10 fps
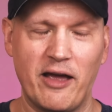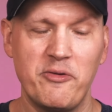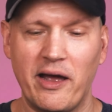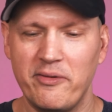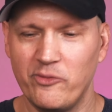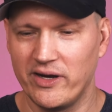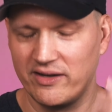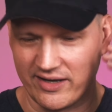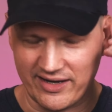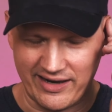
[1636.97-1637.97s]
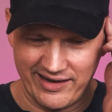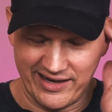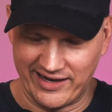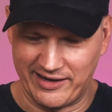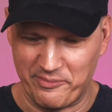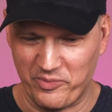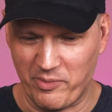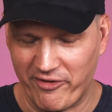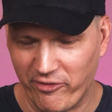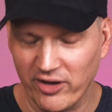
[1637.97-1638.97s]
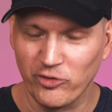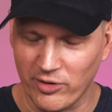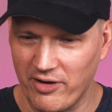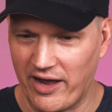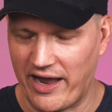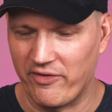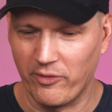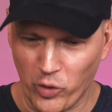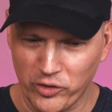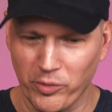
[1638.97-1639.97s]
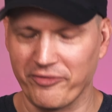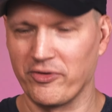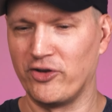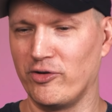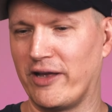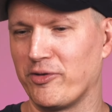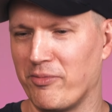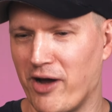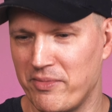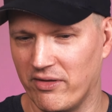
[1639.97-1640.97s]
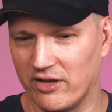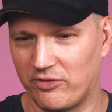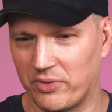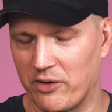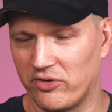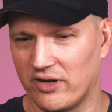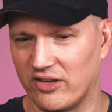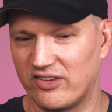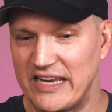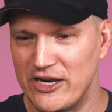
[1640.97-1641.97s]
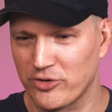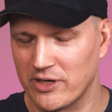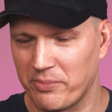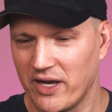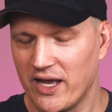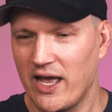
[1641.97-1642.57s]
i i went uh um, my friends re- i have a, one group of friends who likes to remind me of this but i was on a ski trip